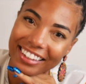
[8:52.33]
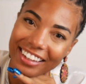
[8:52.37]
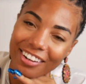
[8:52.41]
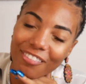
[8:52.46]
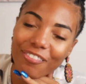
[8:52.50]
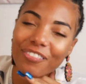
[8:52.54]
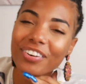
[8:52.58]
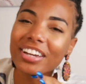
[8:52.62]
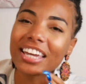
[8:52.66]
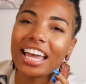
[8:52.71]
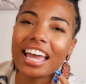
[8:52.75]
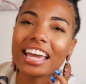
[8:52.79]

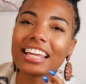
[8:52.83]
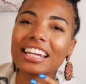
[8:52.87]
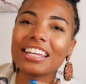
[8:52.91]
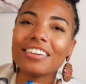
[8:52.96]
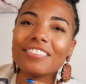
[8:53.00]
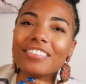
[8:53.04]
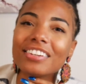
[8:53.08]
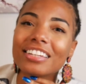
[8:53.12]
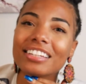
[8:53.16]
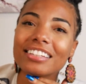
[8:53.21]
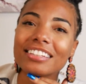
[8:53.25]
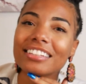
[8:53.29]
We ain't
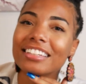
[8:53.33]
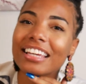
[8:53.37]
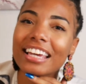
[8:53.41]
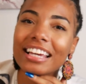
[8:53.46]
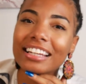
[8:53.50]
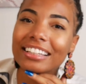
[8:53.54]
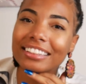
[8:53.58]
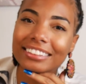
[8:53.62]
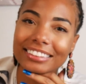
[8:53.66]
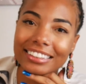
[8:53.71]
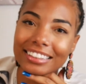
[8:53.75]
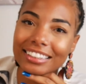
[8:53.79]
even
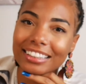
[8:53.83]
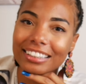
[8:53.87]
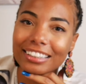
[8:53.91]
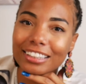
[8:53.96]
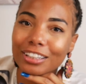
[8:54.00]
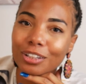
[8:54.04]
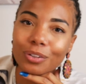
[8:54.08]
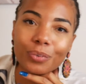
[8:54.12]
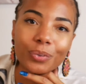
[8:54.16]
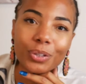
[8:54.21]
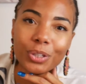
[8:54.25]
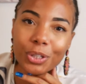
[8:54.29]
get to the
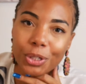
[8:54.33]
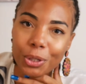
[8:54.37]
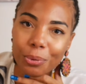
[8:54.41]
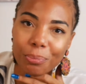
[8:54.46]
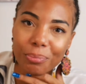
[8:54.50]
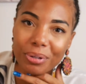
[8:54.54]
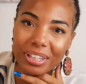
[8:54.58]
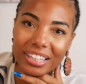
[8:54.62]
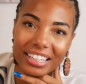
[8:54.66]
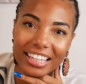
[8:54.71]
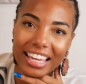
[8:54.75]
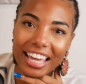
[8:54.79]
little
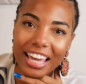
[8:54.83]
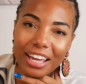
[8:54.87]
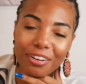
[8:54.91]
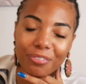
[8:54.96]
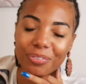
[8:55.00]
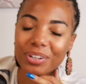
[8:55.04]
human yet.